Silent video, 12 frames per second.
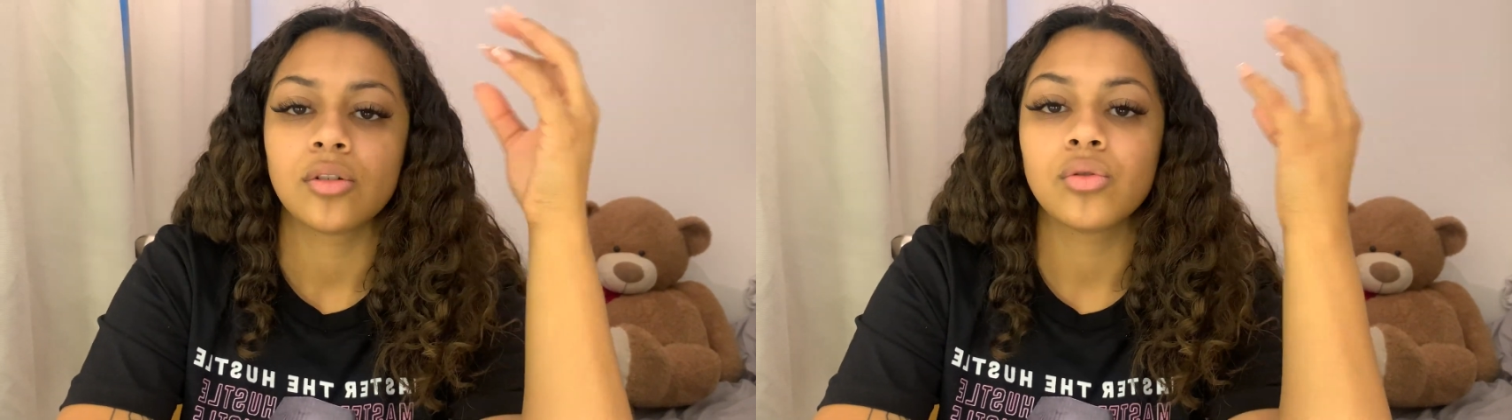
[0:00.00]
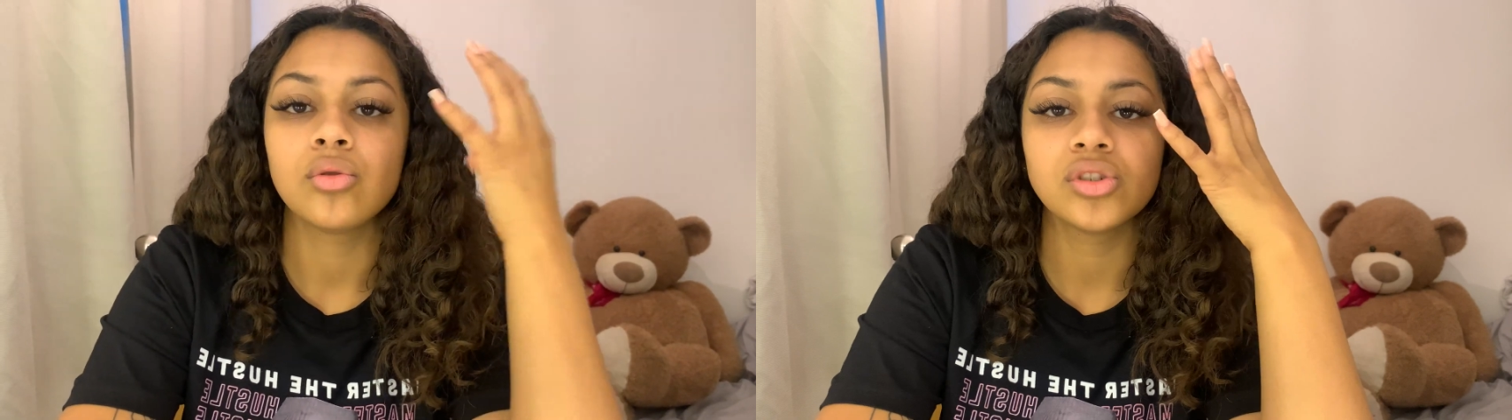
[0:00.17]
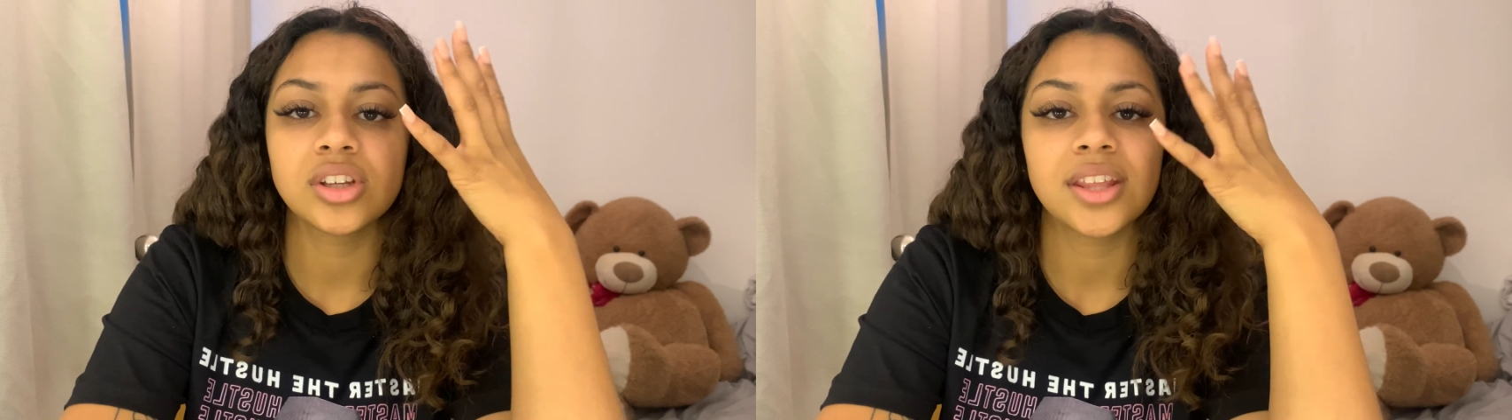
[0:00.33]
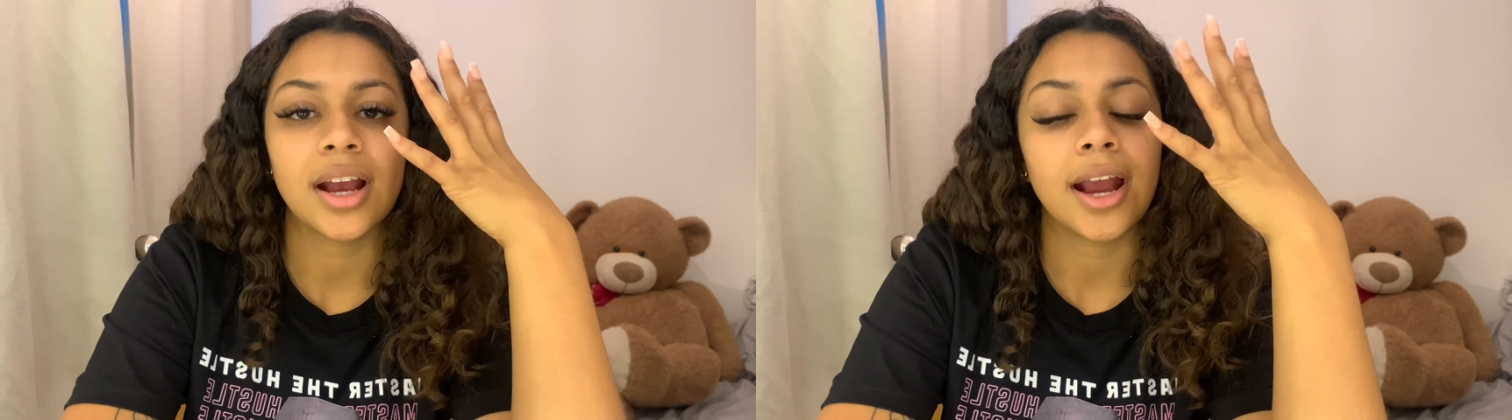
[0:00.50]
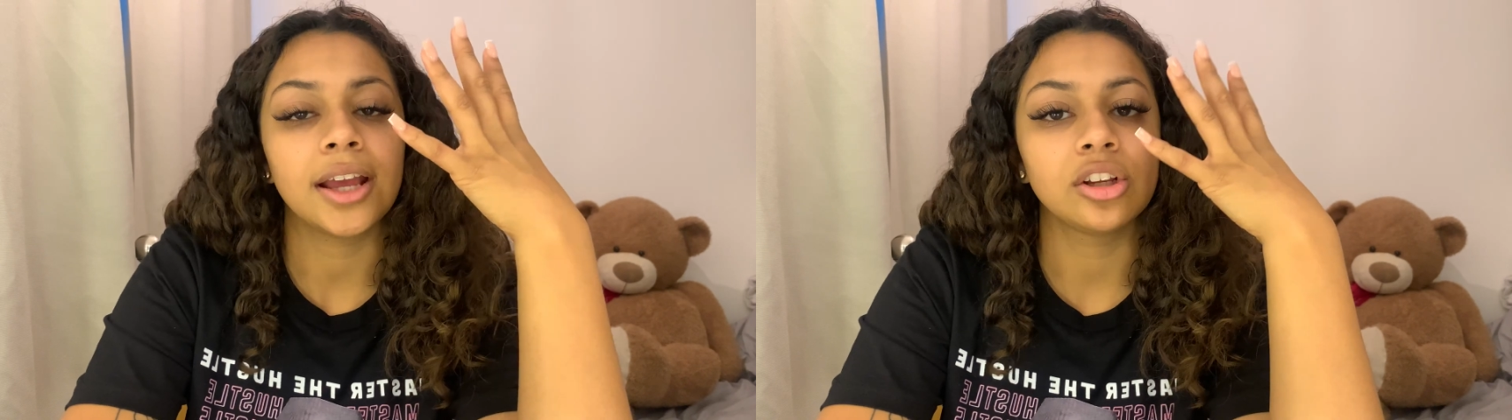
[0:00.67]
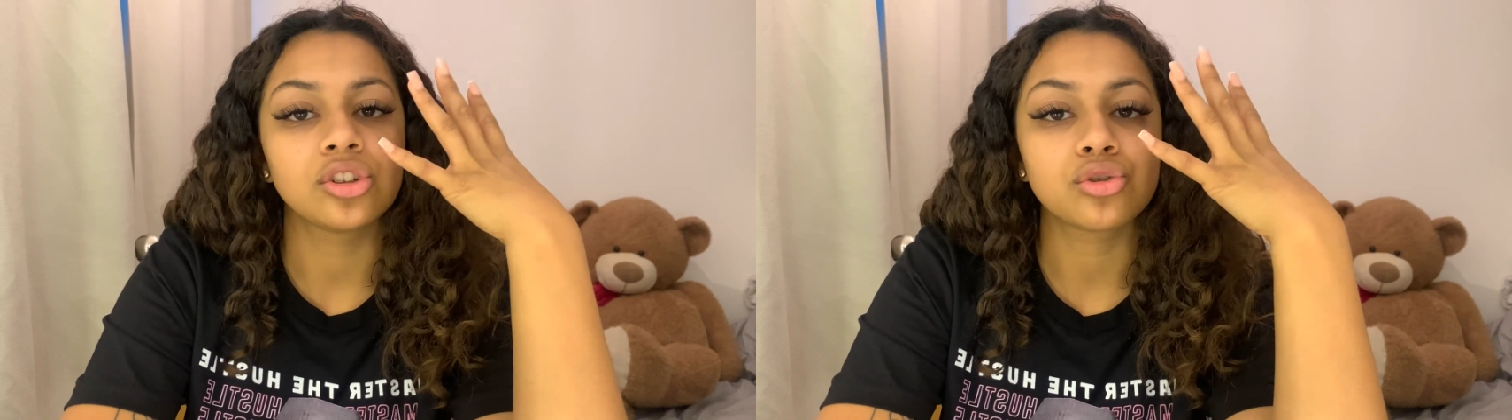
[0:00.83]
causing that
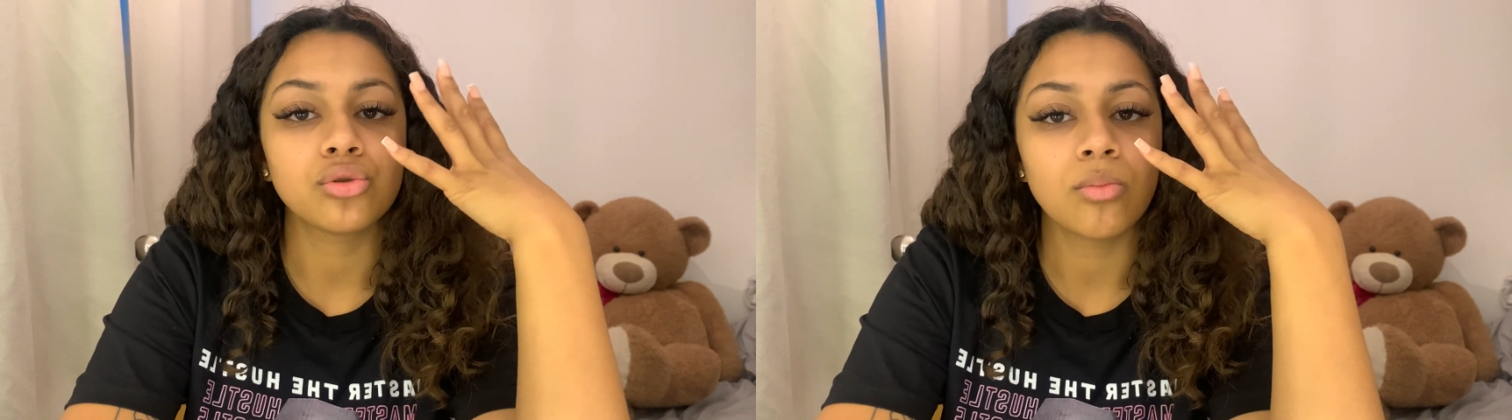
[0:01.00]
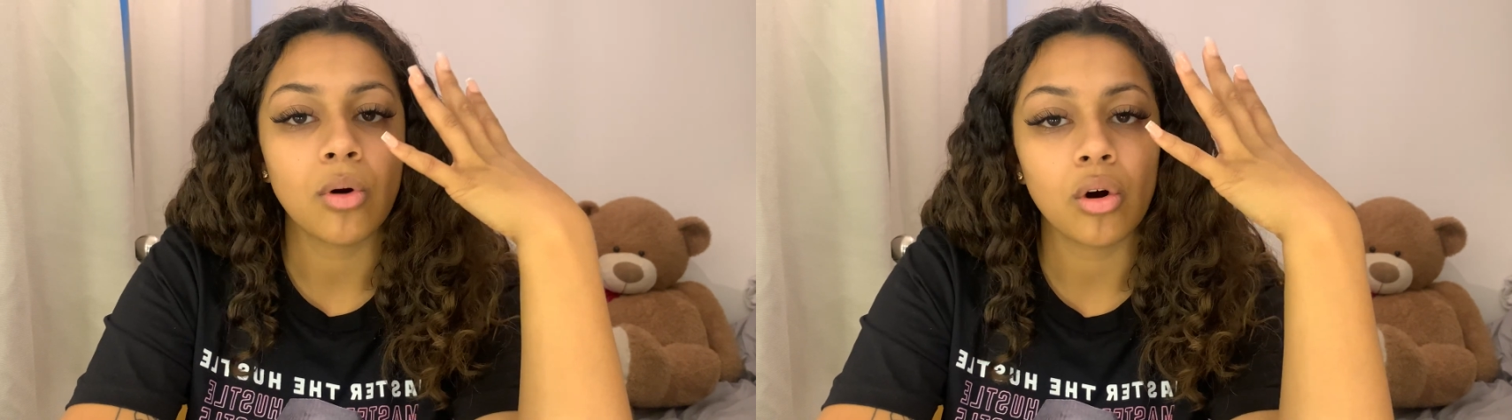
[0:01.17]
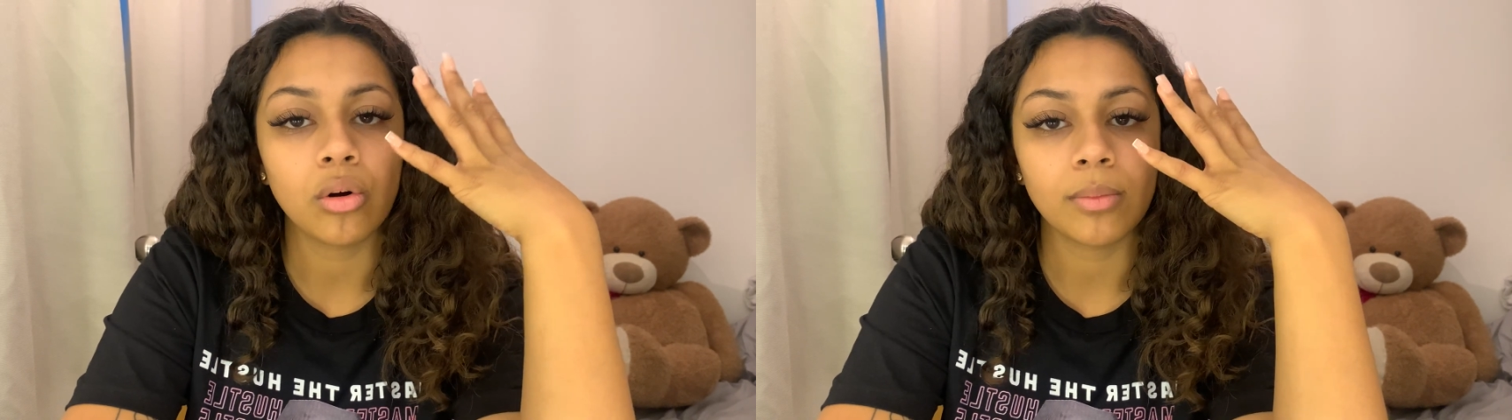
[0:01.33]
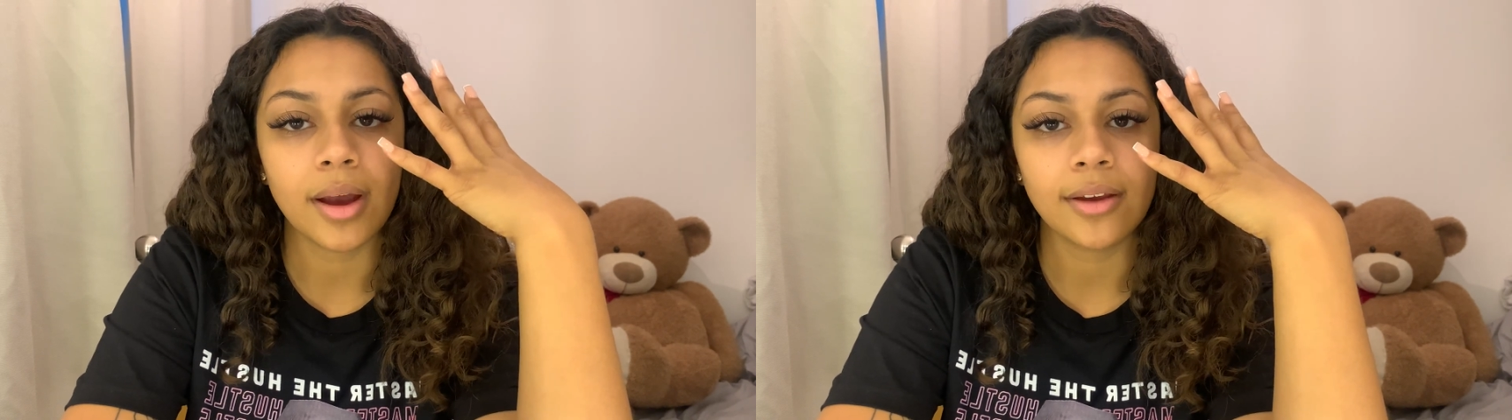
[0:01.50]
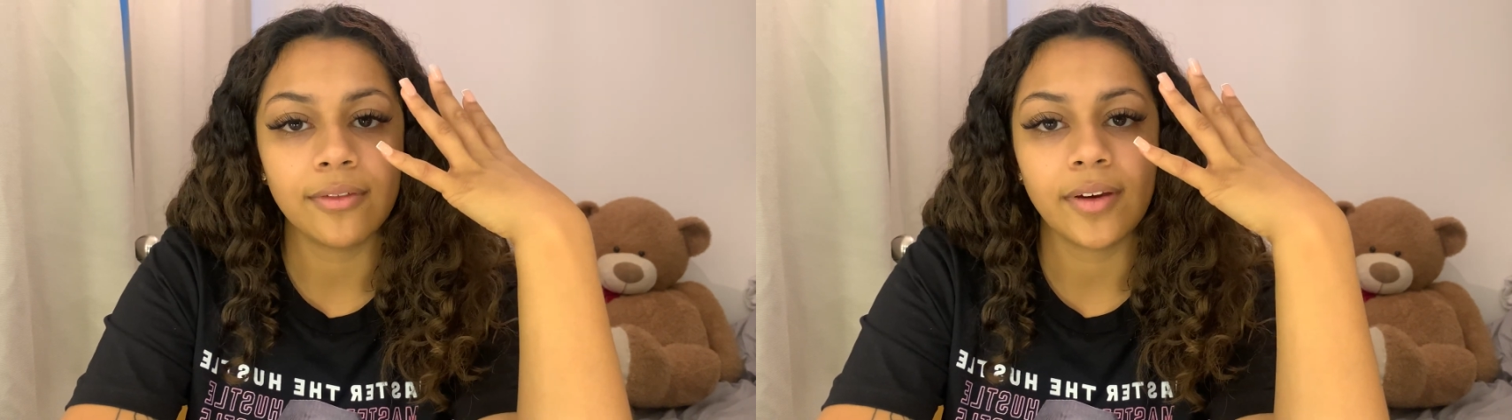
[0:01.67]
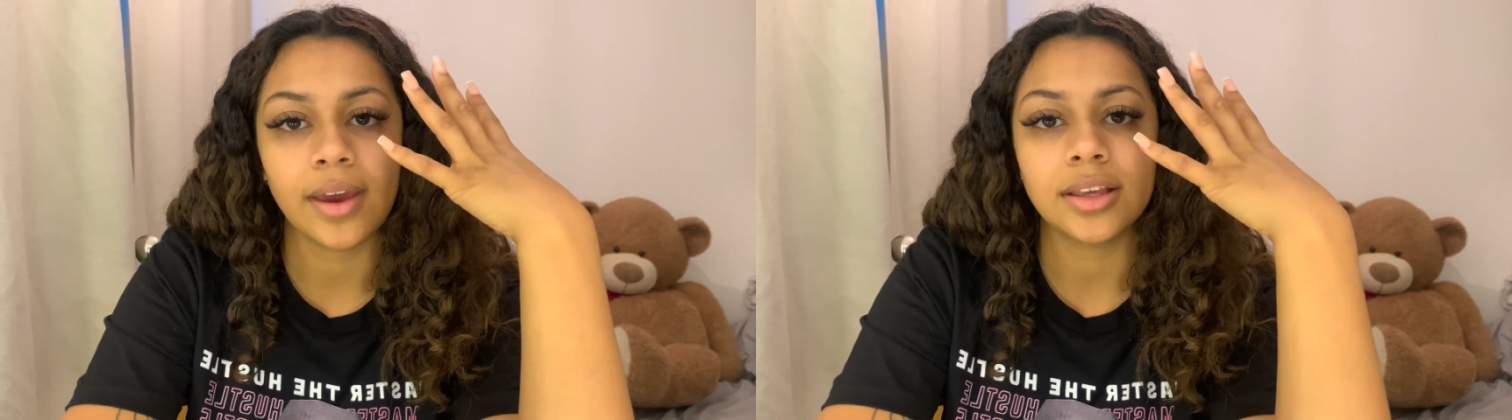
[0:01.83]
kind of trauma on my
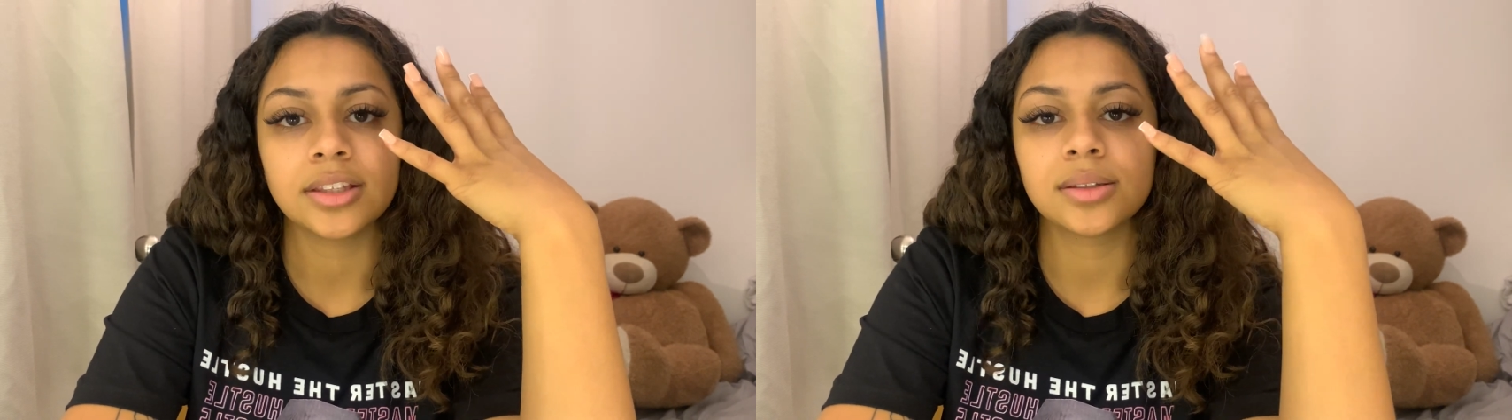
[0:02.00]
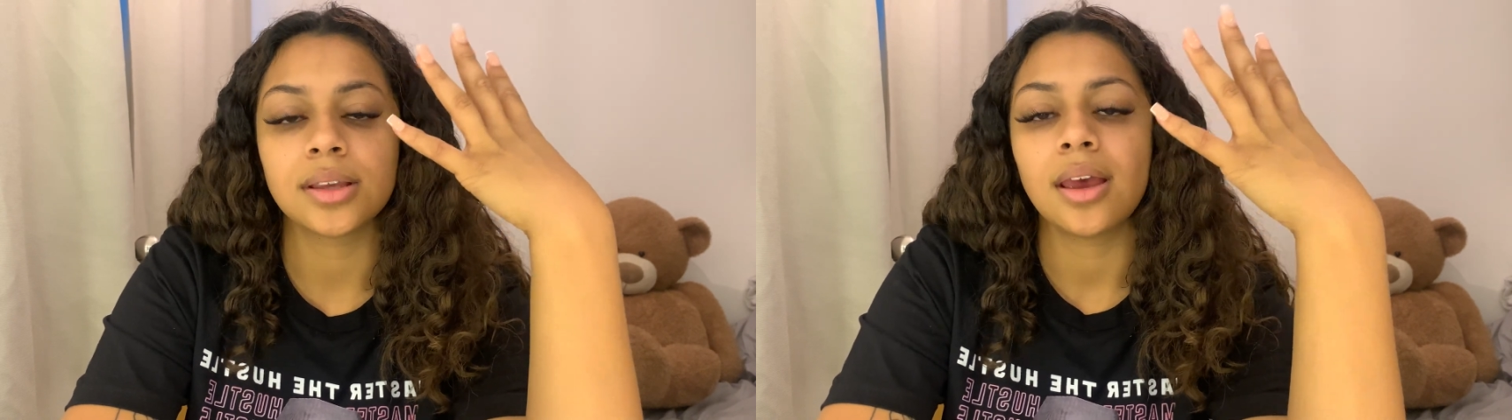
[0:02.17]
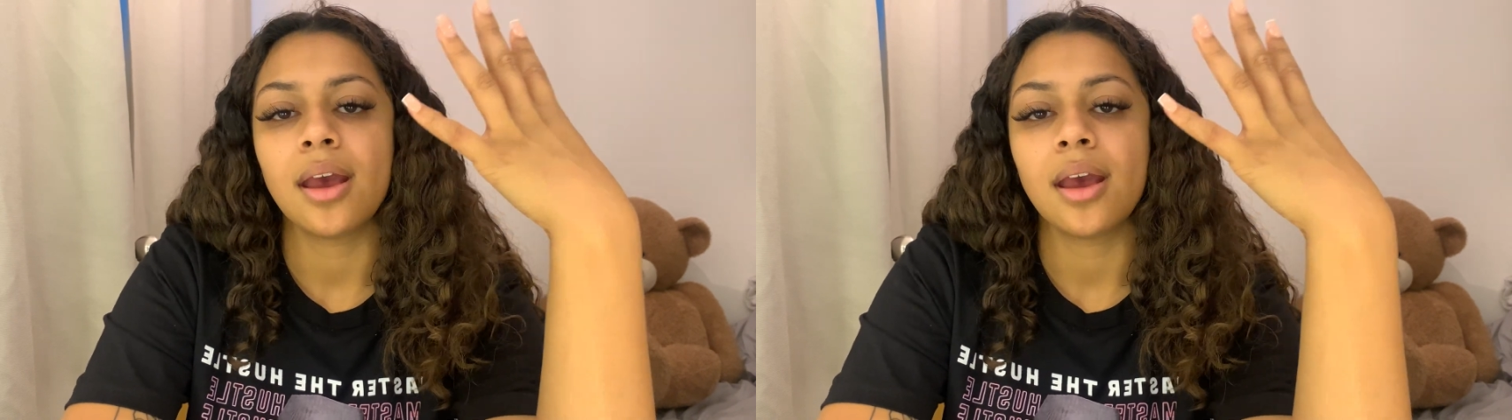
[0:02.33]
face,